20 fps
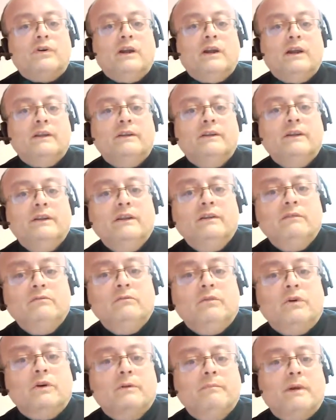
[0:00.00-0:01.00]
and in
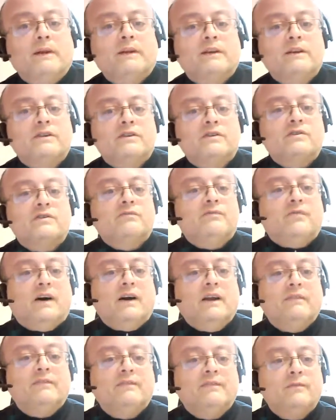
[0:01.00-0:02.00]
work package 5,